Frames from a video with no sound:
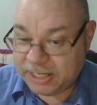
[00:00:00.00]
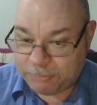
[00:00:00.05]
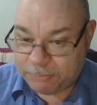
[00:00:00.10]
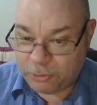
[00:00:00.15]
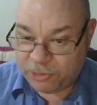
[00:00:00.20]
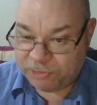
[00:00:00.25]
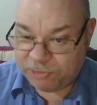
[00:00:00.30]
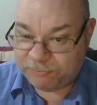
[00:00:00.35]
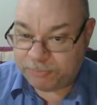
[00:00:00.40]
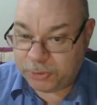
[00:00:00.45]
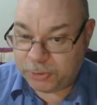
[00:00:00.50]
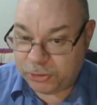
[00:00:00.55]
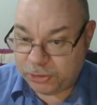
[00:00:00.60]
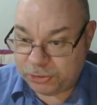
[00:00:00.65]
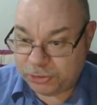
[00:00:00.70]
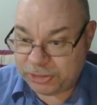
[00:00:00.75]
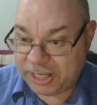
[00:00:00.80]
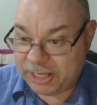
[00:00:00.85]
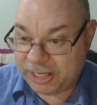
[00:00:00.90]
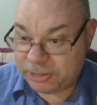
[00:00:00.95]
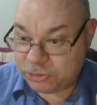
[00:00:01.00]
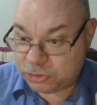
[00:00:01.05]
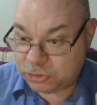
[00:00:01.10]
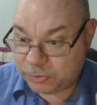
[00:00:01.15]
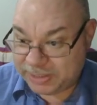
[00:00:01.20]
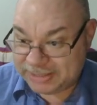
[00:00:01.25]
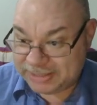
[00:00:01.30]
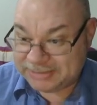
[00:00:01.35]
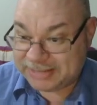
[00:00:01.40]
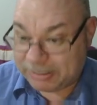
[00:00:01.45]
a point of burn and
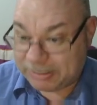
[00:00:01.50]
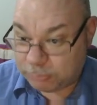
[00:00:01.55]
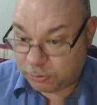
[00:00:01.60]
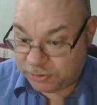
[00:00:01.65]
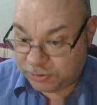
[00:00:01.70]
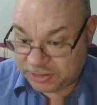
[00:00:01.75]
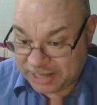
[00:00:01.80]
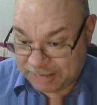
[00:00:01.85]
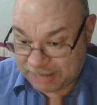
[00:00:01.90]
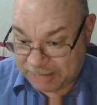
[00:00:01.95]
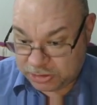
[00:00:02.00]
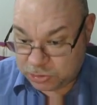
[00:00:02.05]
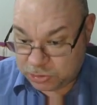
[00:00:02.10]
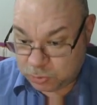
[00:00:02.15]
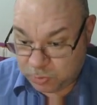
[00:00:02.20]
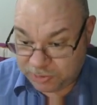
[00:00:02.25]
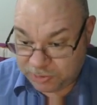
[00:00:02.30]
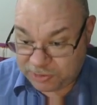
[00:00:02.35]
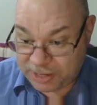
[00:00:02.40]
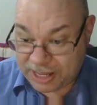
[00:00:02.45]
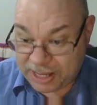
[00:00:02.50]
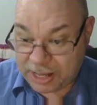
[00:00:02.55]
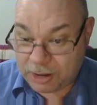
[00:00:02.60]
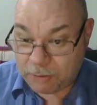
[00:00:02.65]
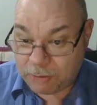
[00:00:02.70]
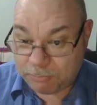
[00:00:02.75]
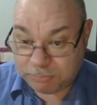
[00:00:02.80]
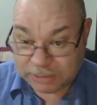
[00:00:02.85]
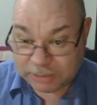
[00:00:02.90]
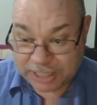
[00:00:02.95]
doing double the damage with
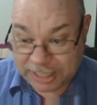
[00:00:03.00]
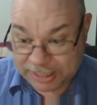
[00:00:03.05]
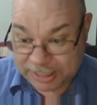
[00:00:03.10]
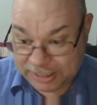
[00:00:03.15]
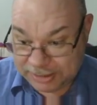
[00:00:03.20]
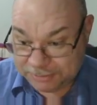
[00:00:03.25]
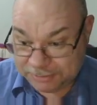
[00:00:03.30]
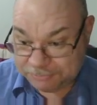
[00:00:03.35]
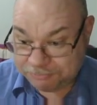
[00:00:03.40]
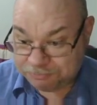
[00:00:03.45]
our blade.